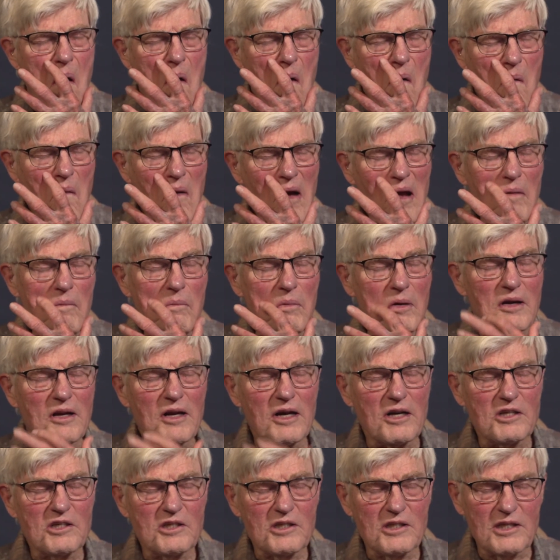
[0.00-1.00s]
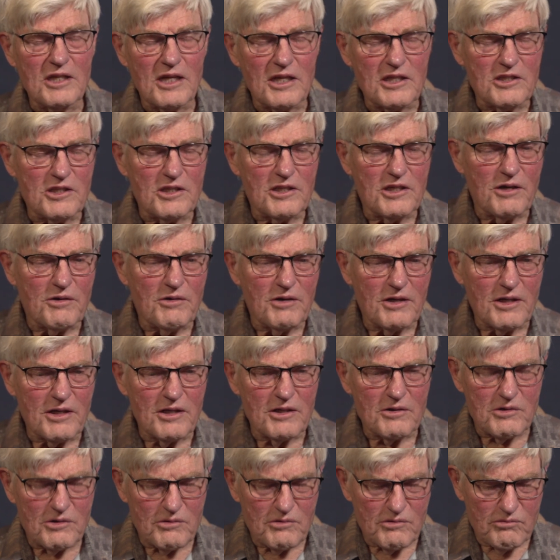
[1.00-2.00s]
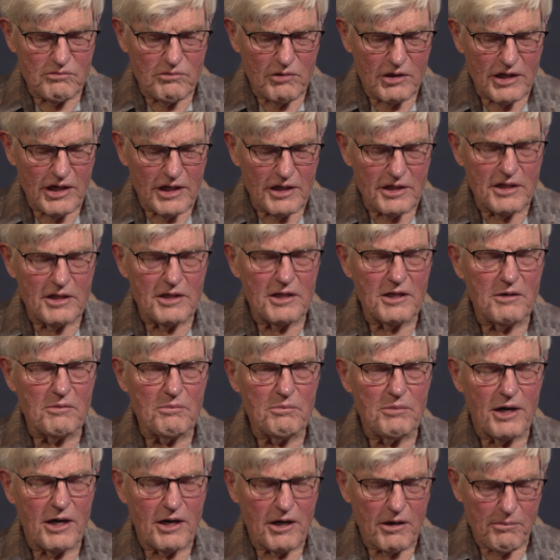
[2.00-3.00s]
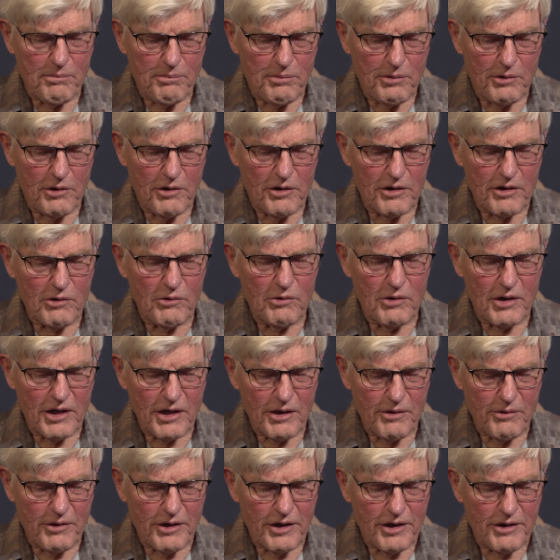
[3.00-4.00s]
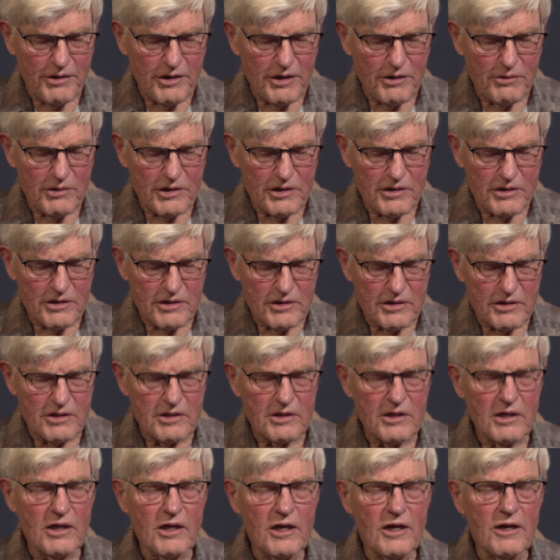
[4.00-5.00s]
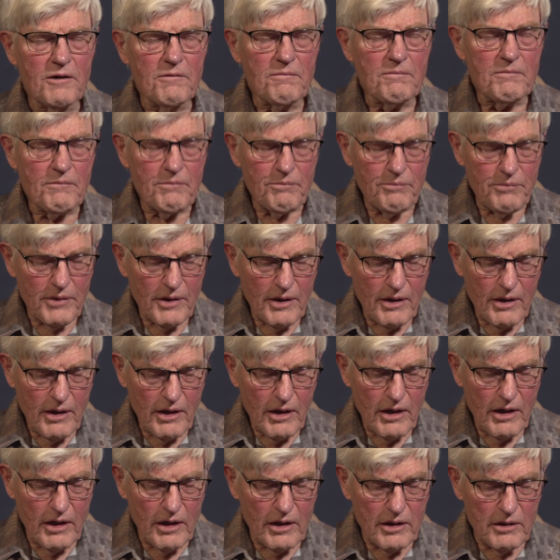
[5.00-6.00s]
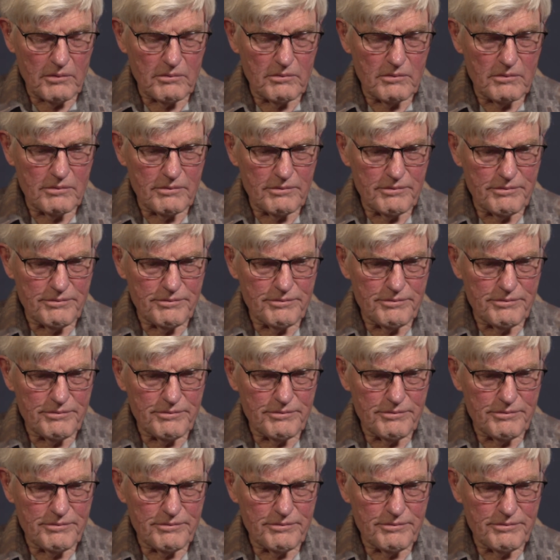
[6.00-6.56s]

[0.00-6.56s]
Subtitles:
Well, production engineering is what I did in Barakpur and Guaguari, which is um,